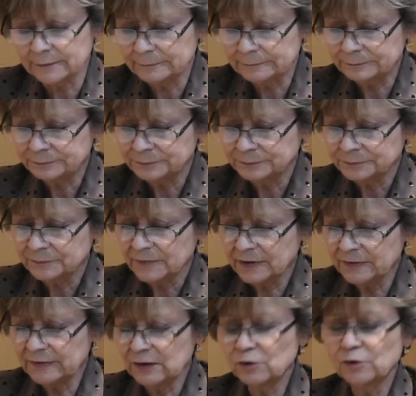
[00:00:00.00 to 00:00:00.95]
And this was a
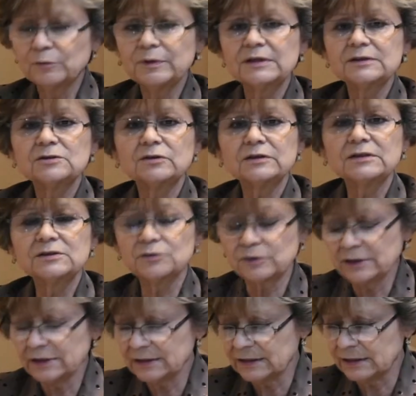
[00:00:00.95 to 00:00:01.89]
big mistake in the
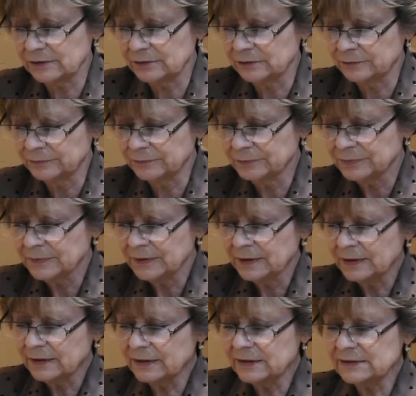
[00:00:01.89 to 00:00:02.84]
beginning of his
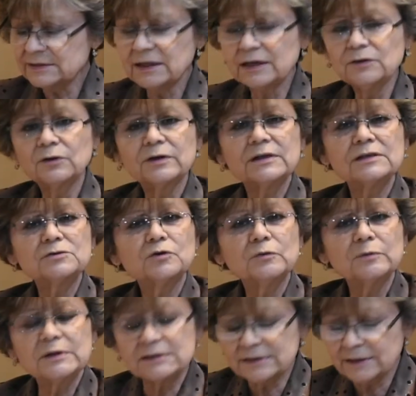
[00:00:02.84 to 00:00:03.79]
kingdom.
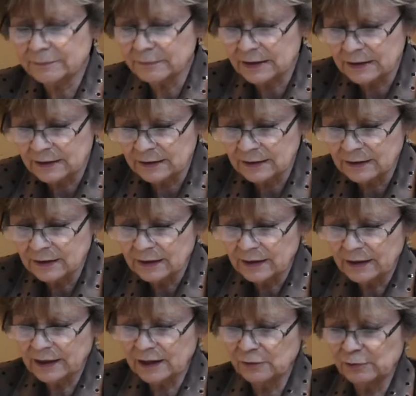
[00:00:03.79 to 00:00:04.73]
Maybe he did not
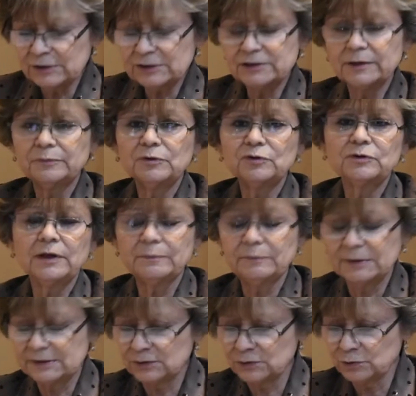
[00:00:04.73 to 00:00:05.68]
want to look bad.